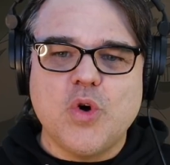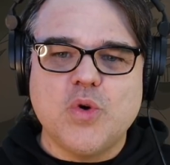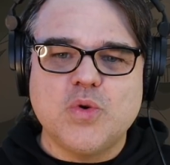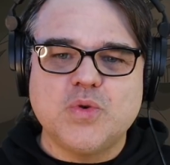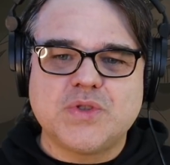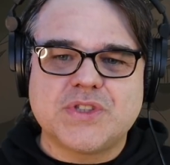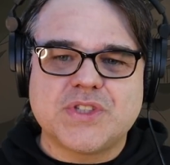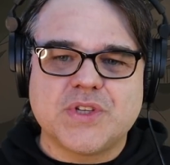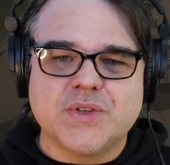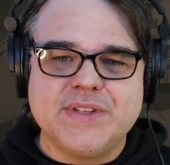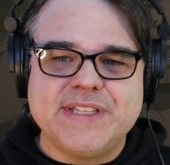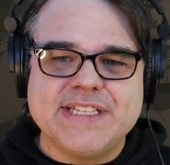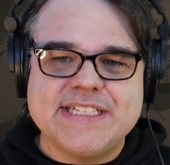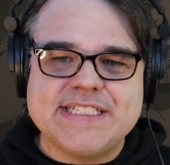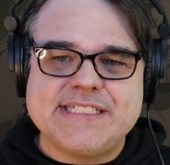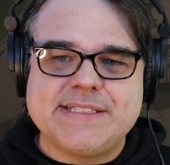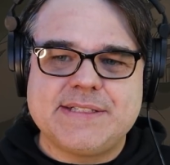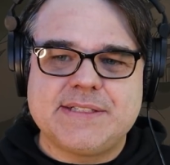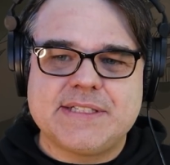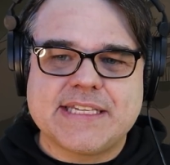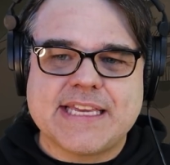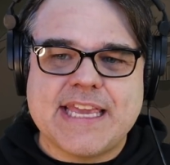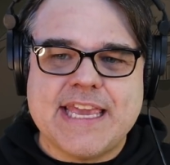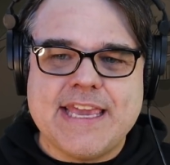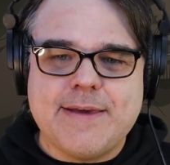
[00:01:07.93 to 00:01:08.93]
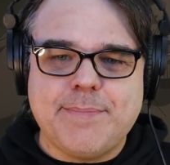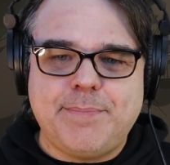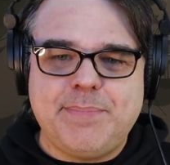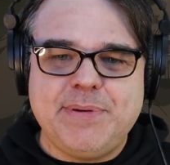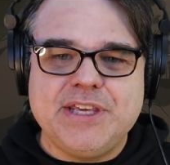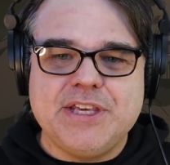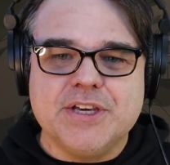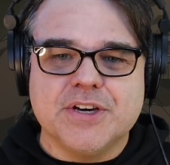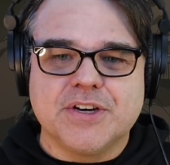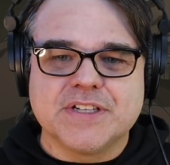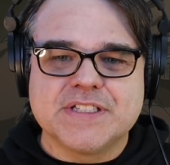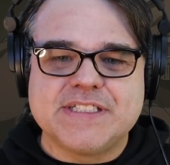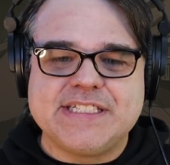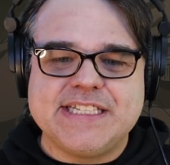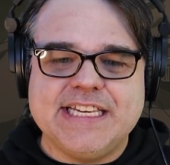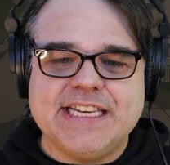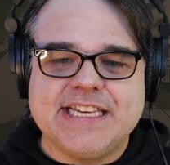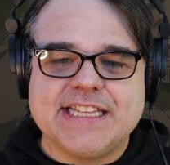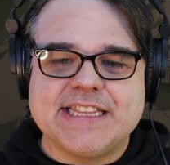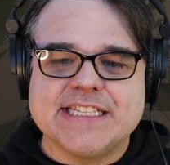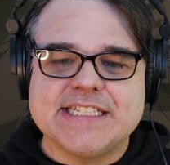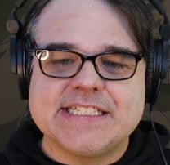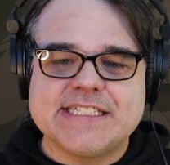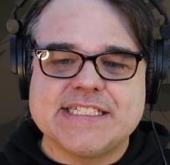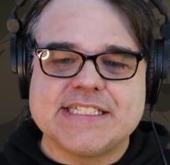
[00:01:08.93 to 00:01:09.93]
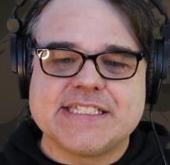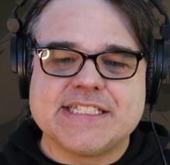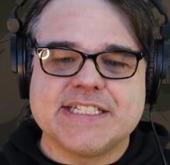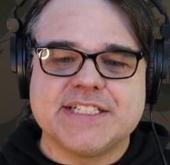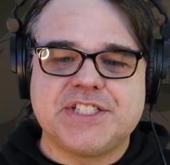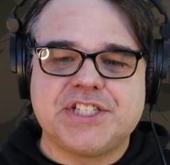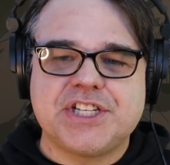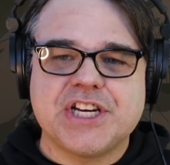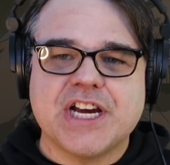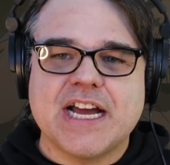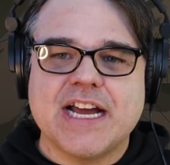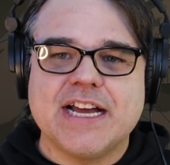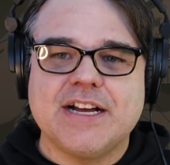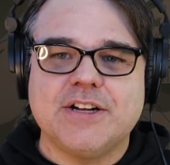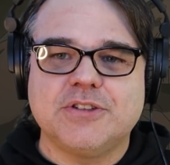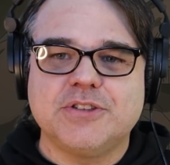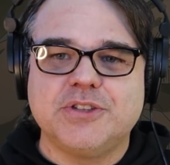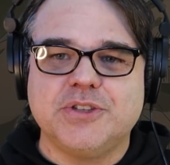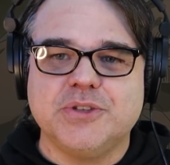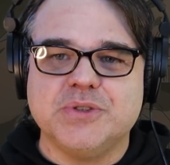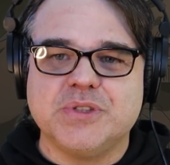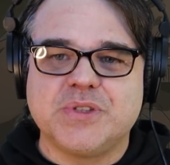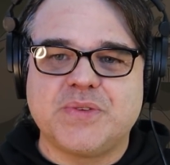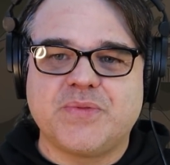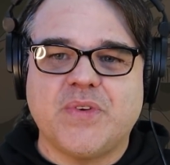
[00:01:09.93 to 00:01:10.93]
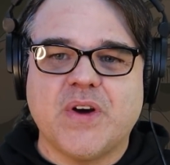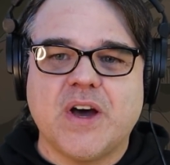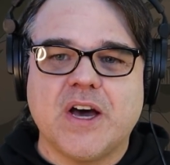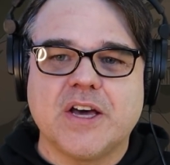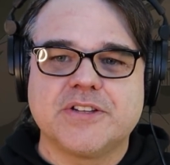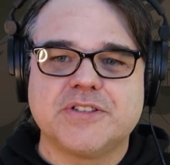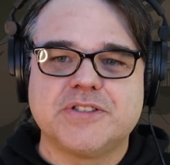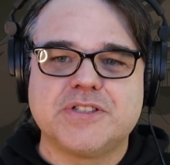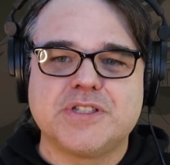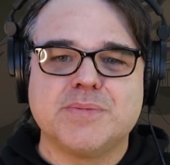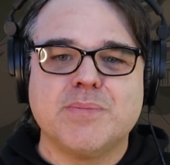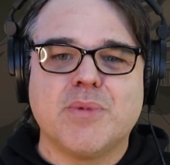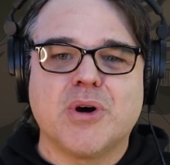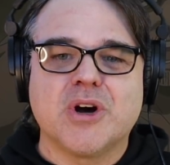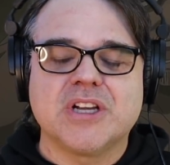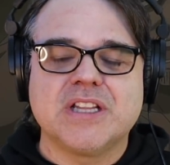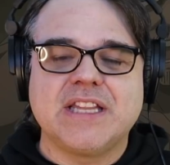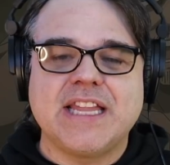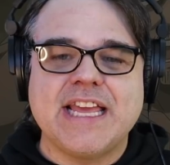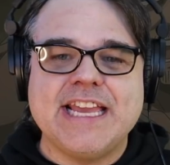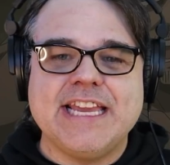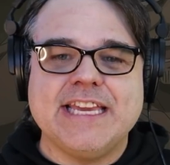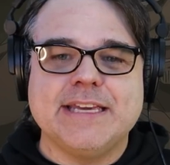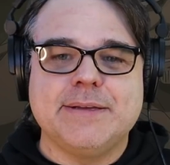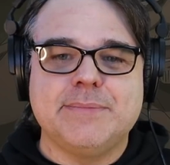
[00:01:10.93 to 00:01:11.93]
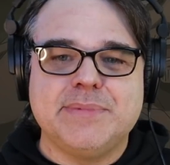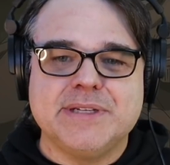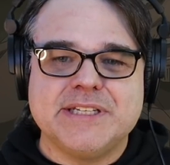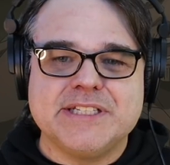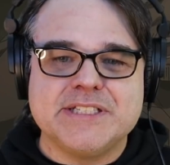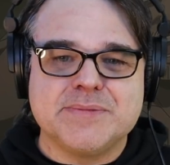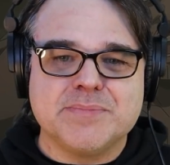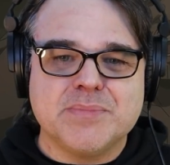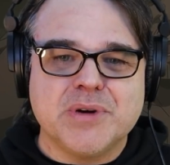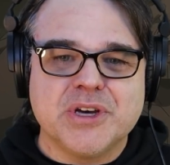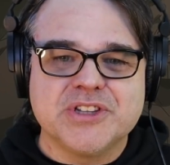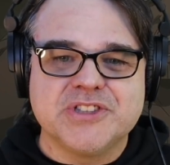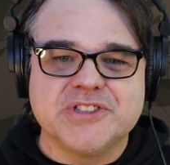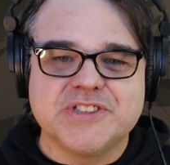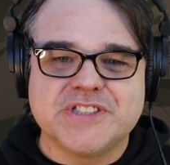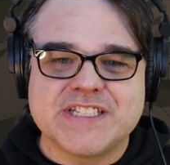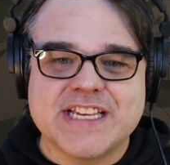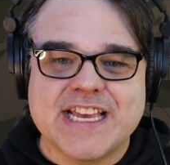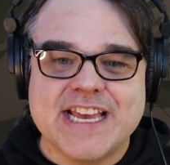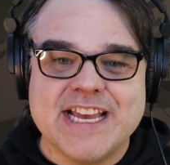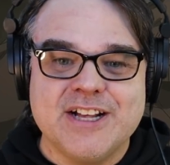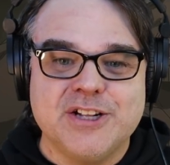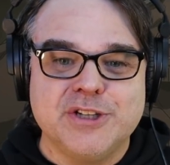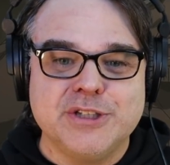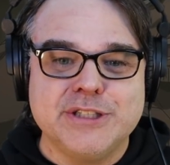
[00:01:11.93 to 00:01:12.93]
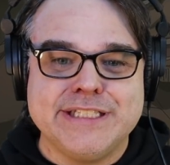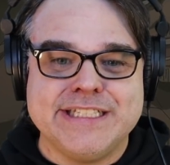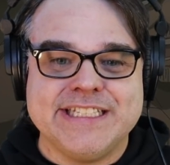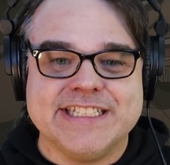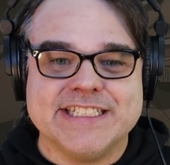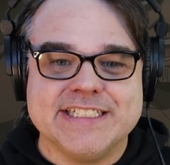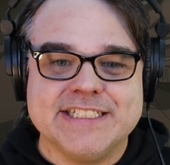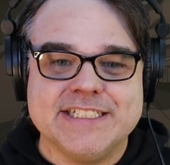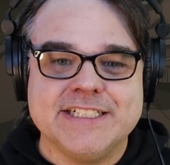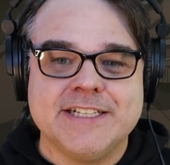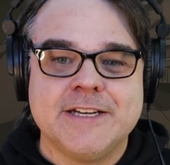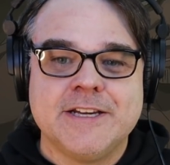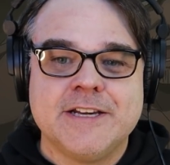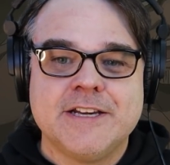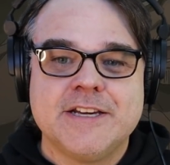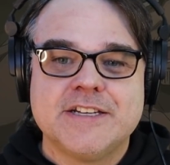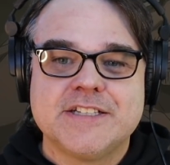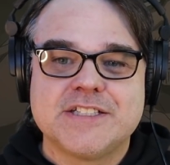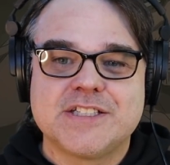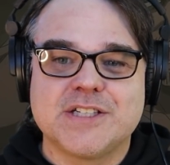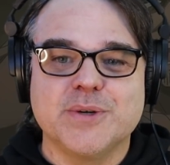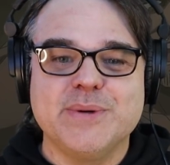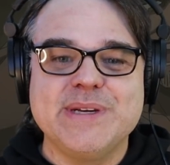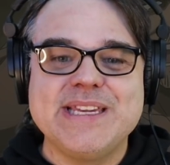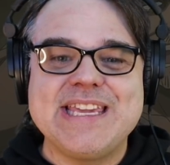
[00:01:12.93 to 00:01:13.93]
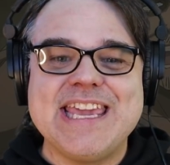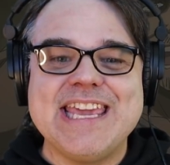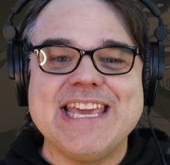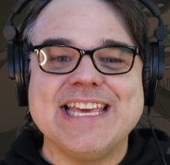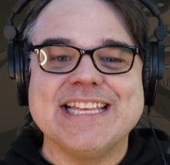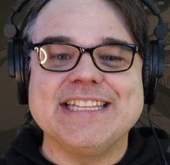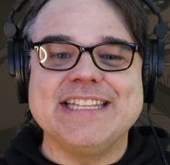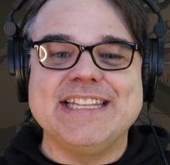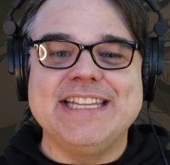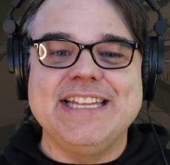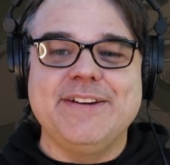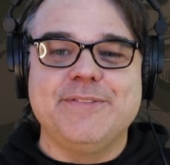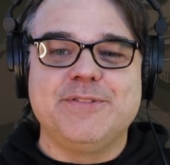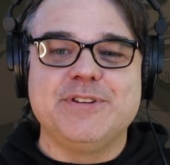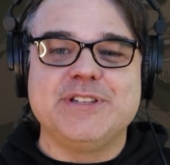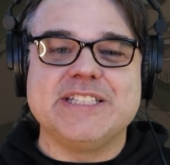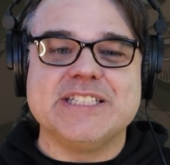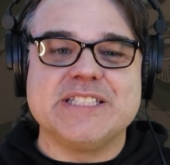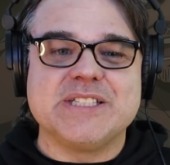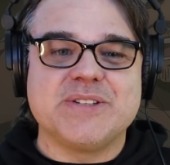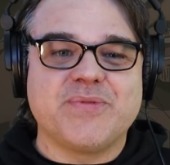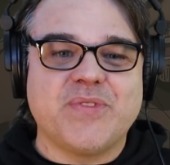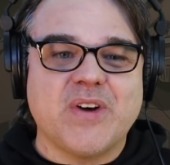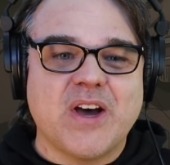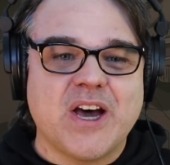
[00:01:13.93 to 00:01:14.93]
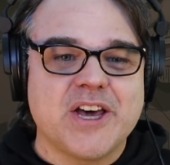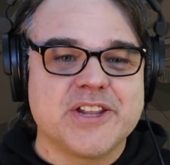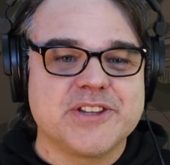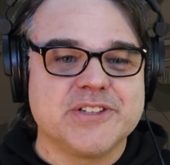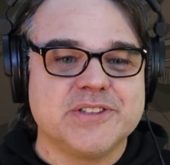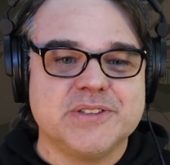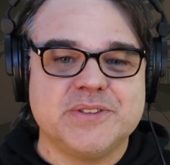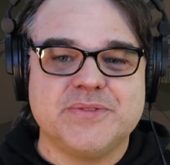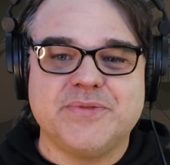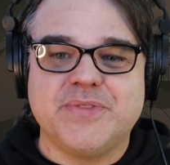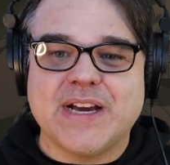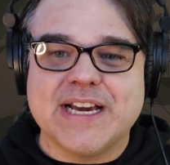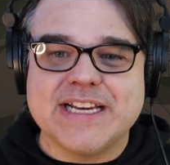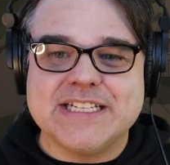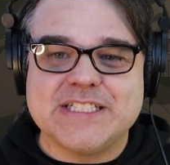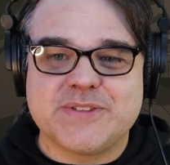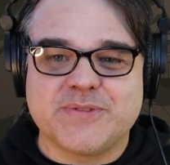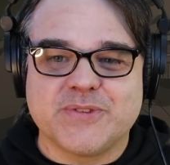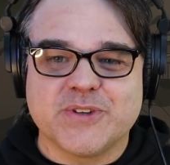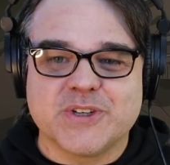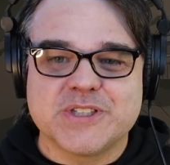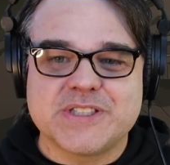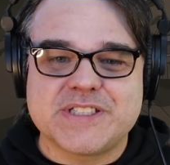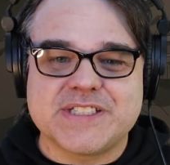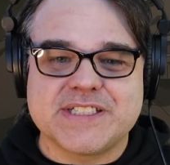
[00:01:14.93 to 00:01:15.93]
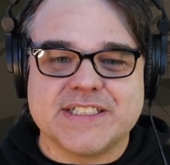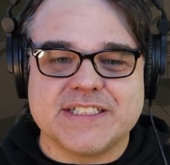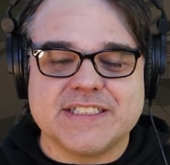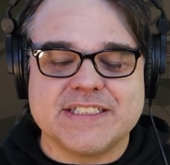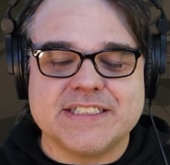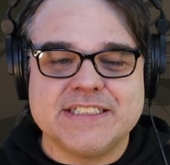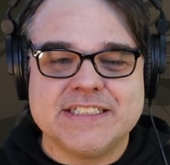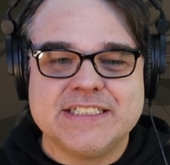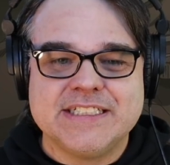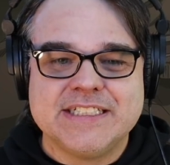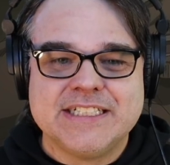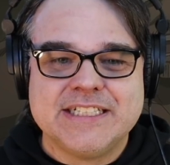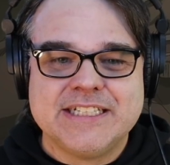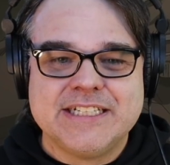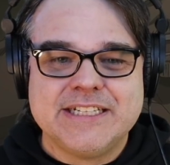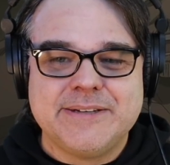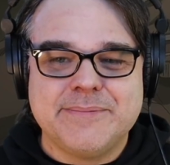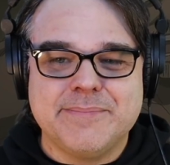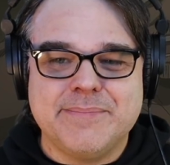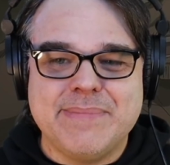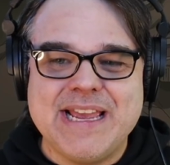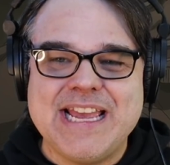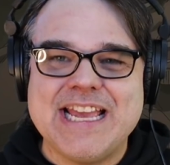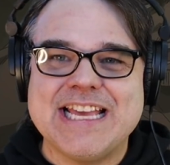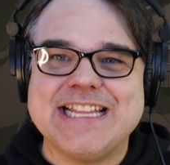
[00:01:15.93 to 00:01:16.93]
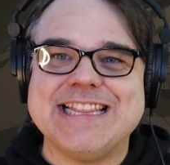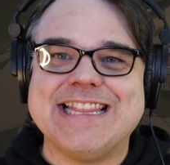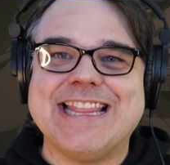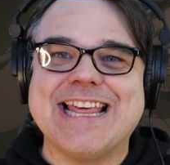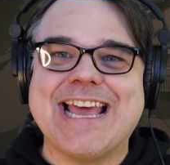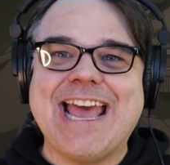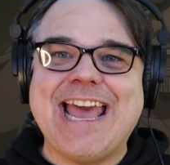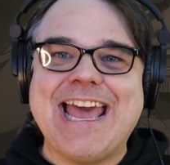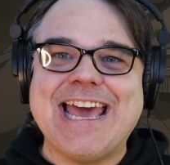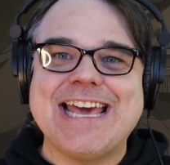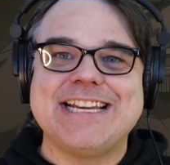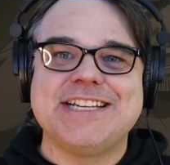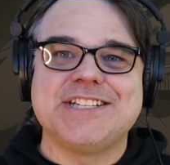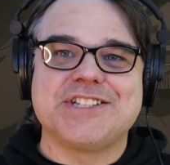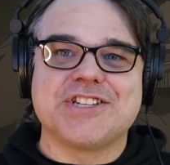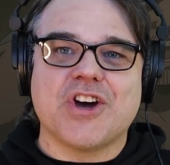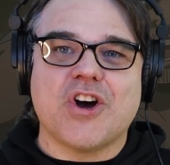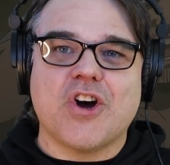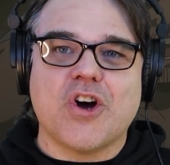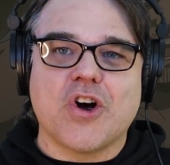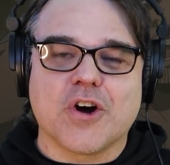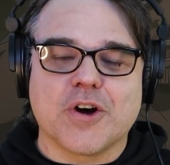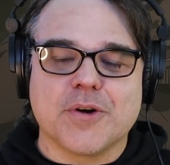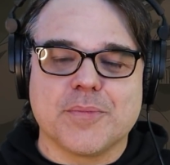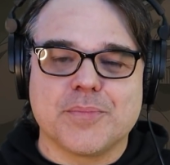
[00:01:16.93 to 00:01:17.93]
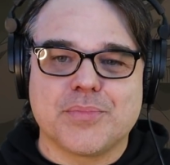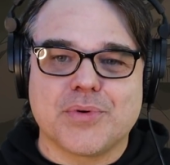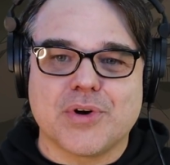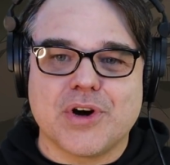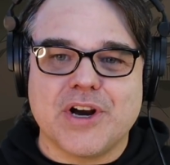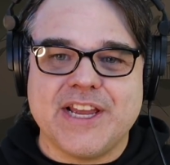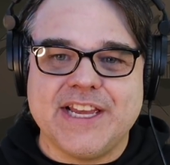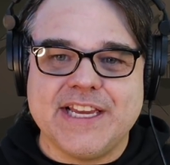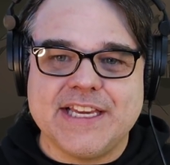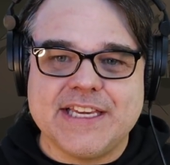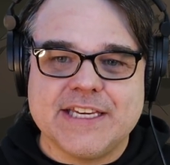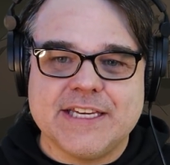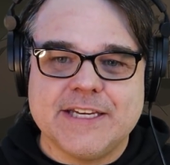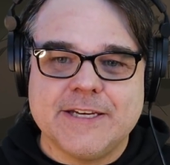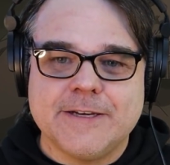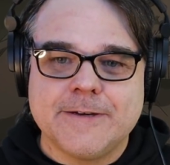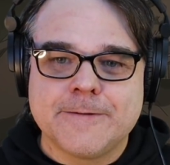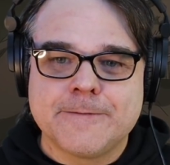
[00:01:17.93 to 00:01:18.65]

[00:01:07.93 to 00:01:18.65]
So this can't be young Zeke. This is a child whose father's Marlan, but his mother's Eldian, so he can't live with his father and vice versa. Man, that is a heartbreak.